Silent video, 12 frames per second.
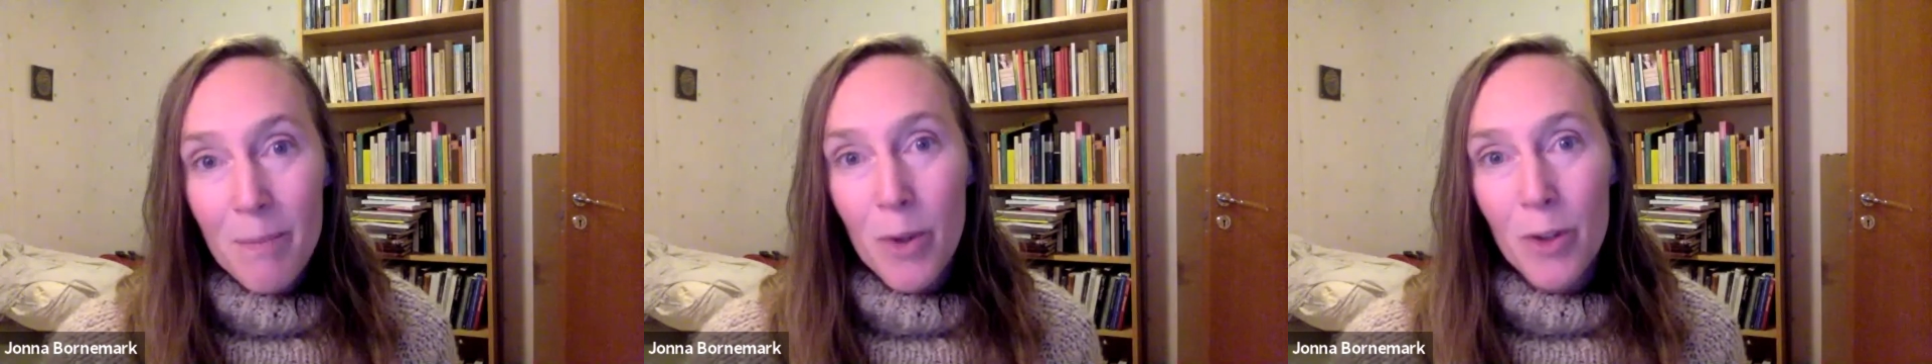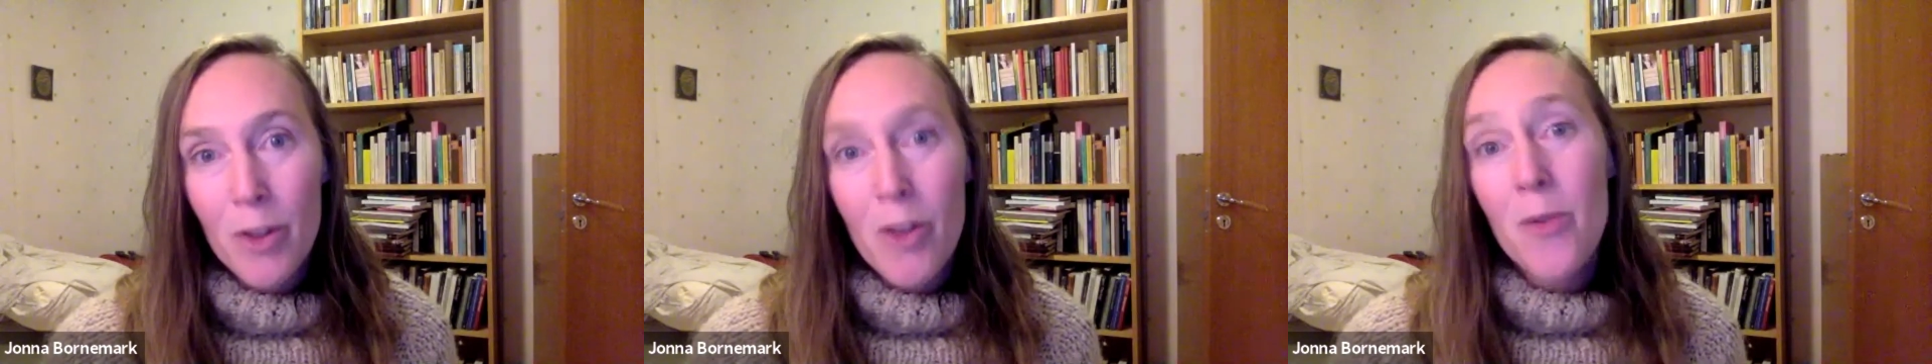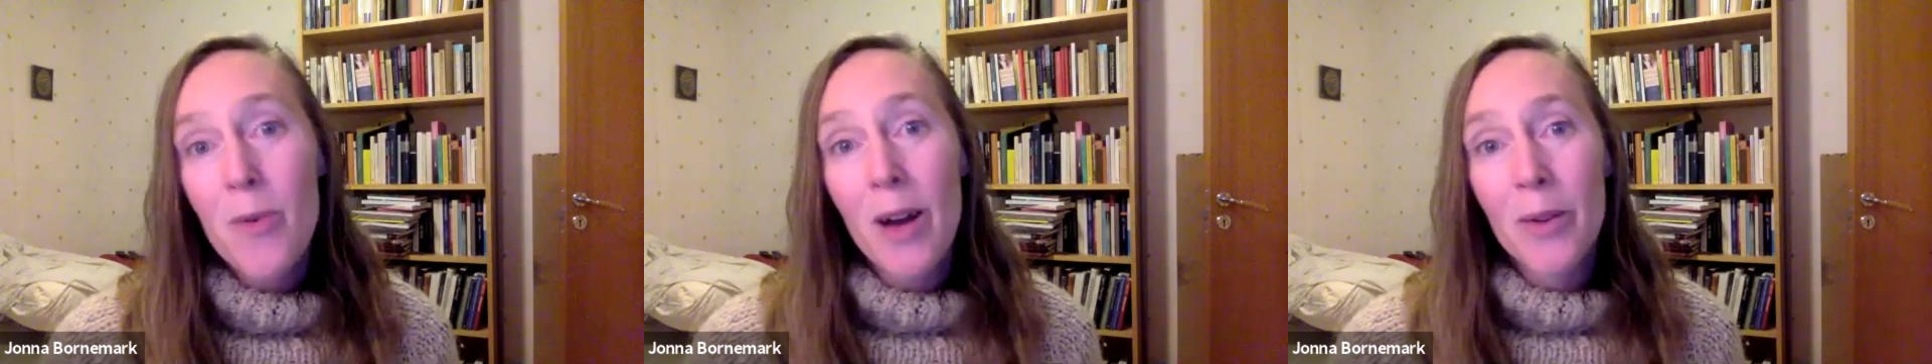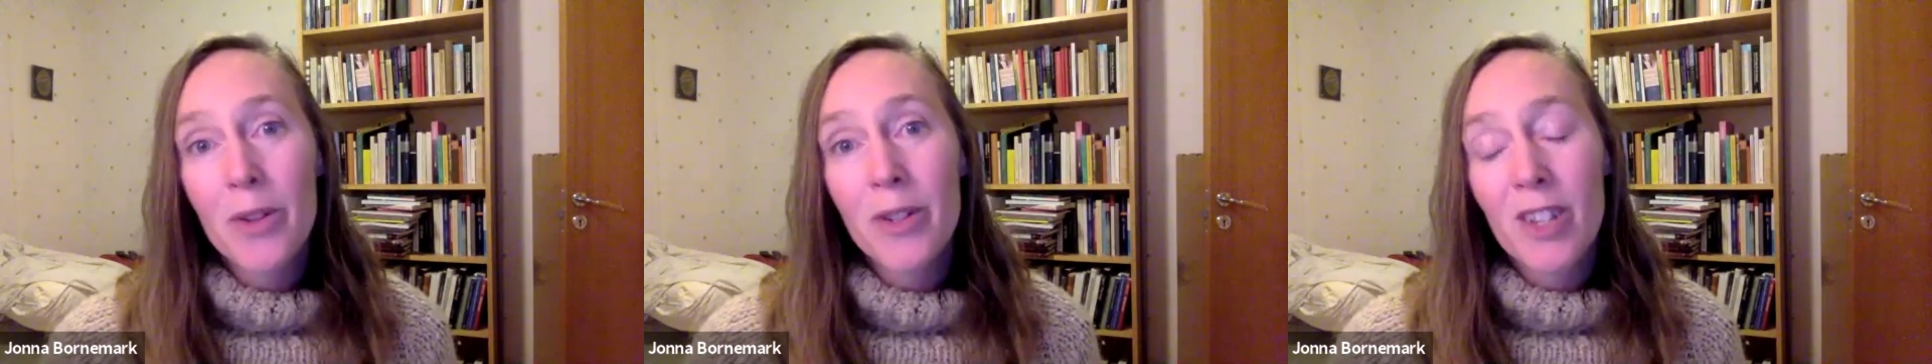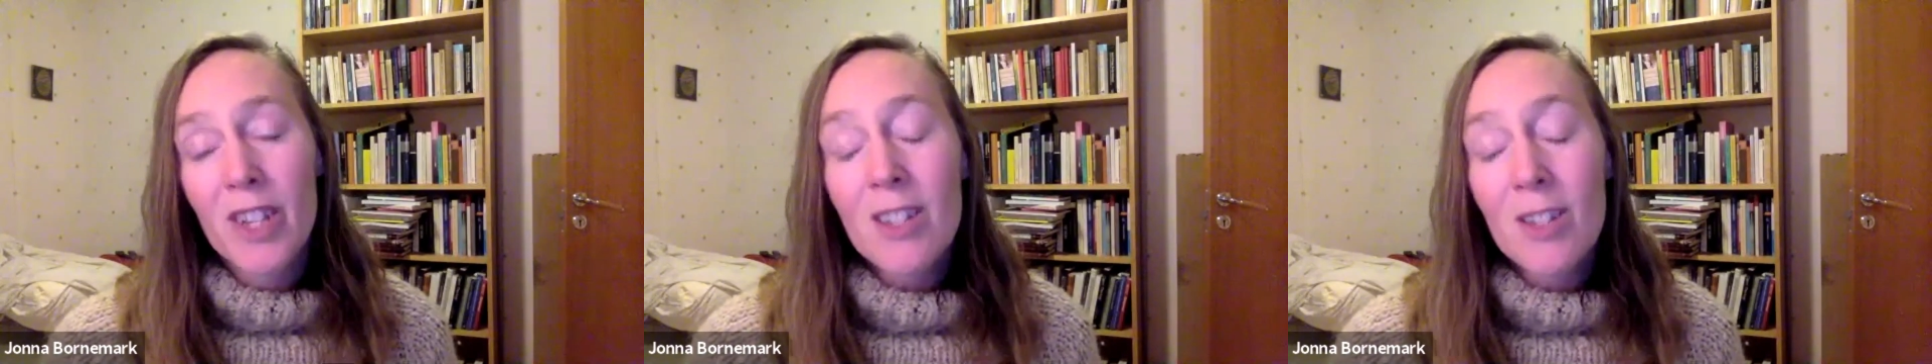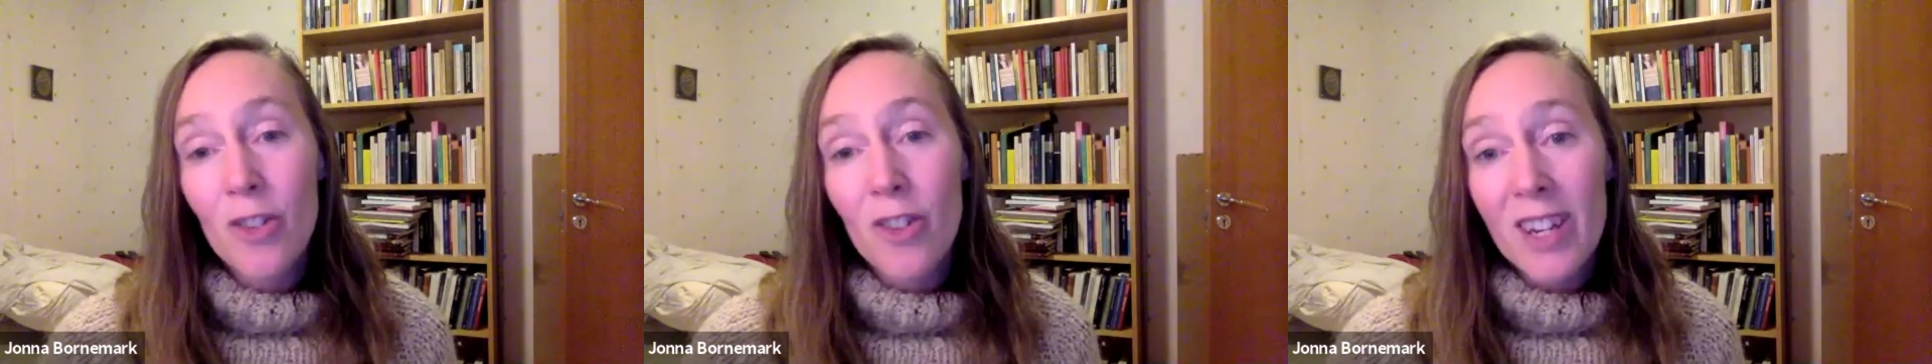because throughout the
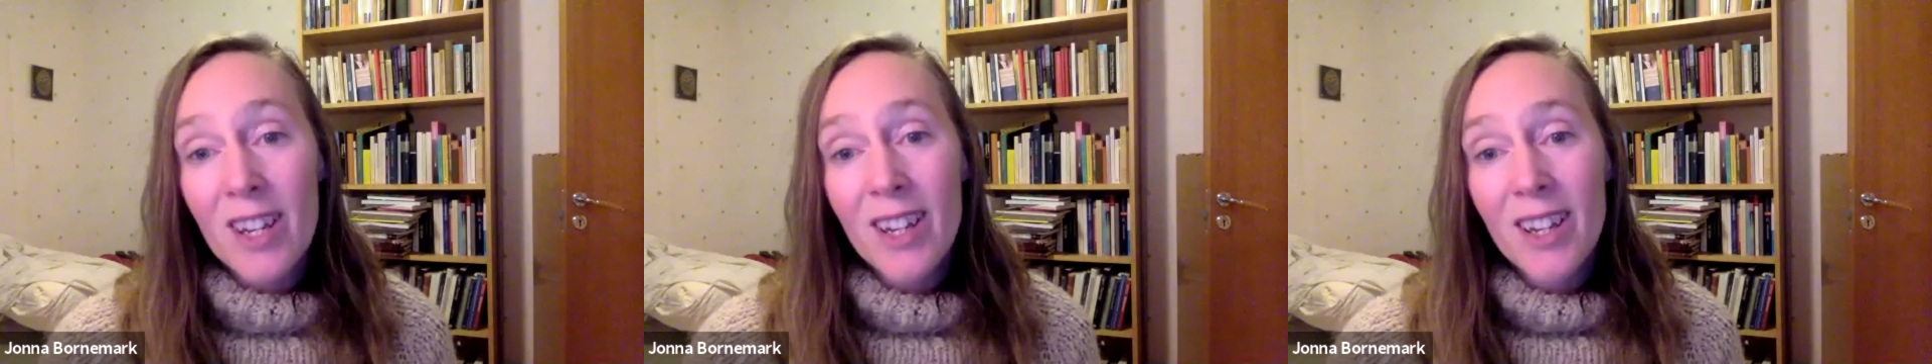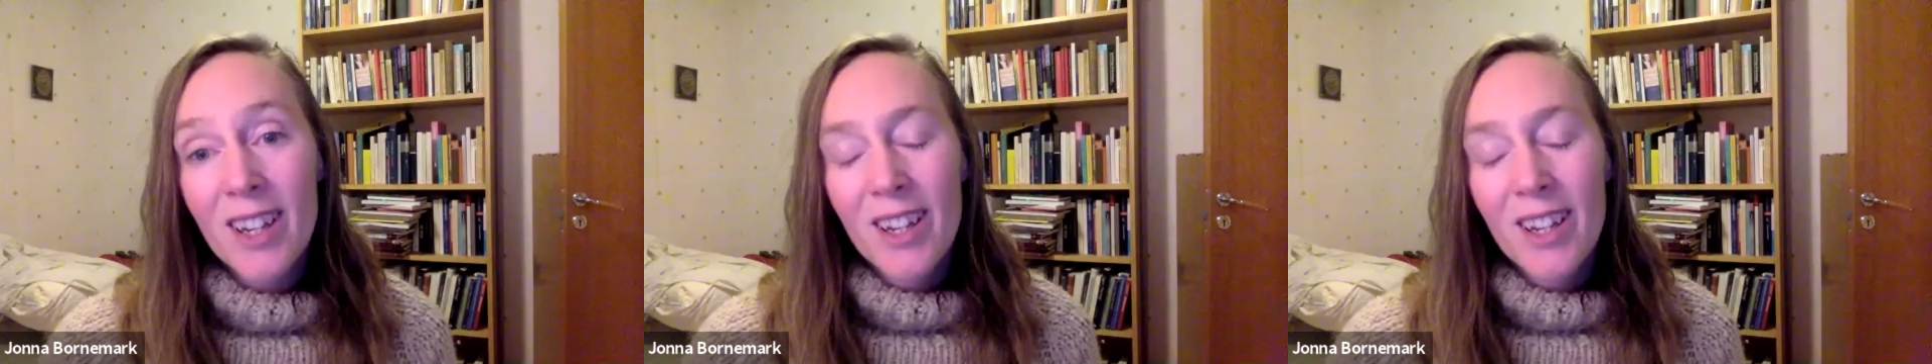history,